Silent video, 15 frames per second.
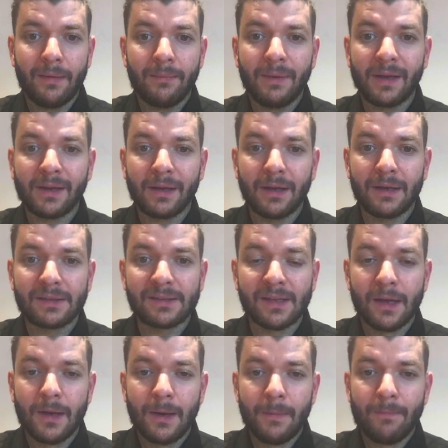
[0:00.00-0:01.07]
Because,
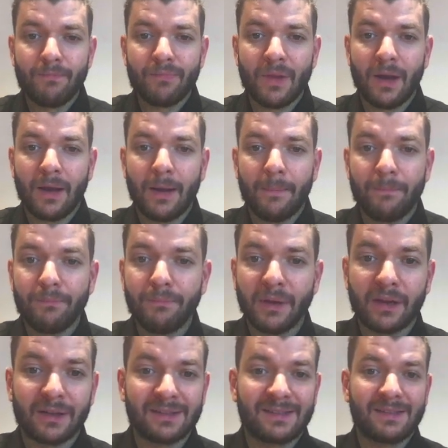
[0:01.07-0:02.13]
um,
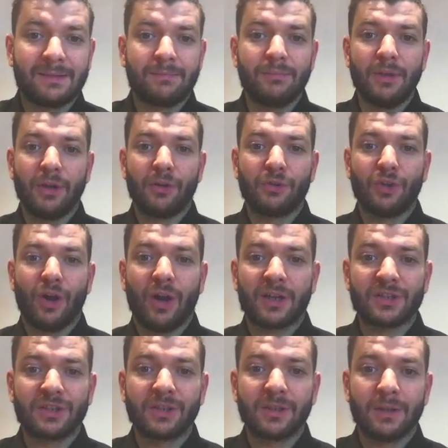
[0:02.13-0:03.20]
because you know, the
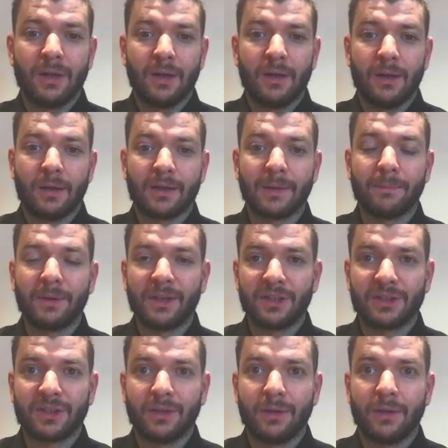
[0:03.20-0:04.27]
auction uh,
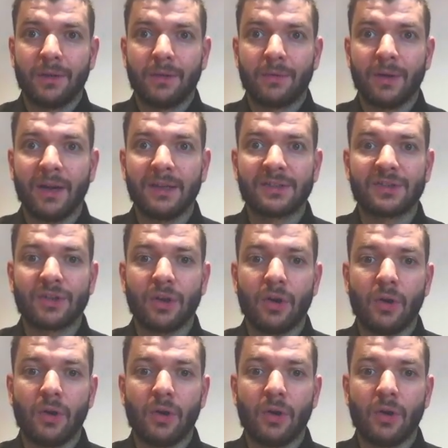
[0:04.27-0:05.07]
competition, right? So